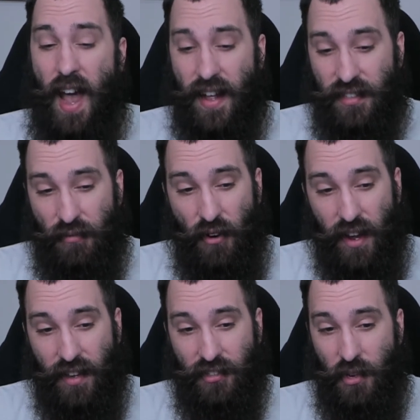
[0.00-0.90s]
Yeah, it's a
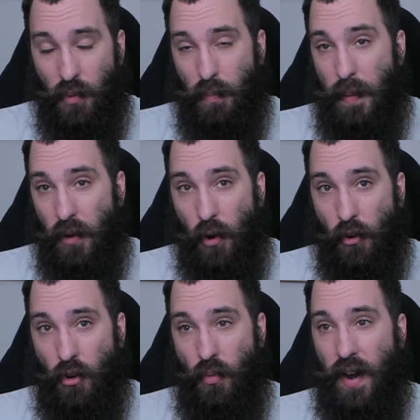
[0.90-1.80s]
fucking zoo. People go
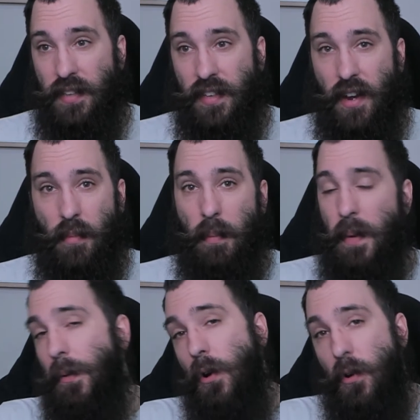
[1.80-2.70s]
crazy here, but
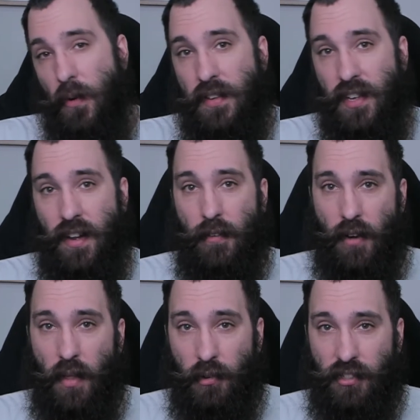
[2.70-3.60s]
people go crazy in
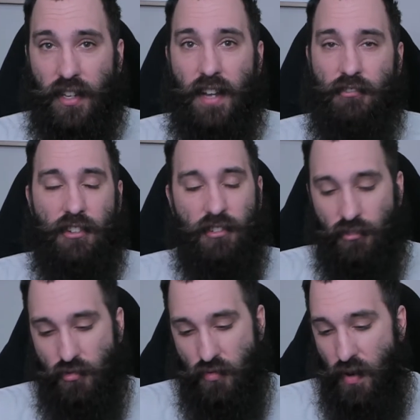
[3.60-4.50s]
every other state.
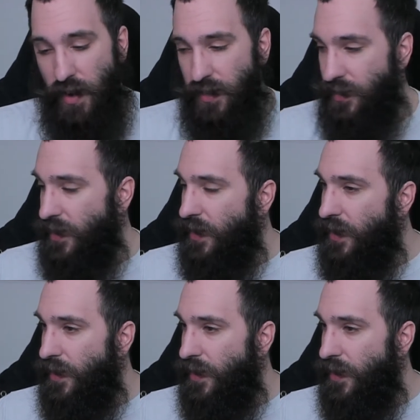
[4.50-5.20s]
Jesus Christ.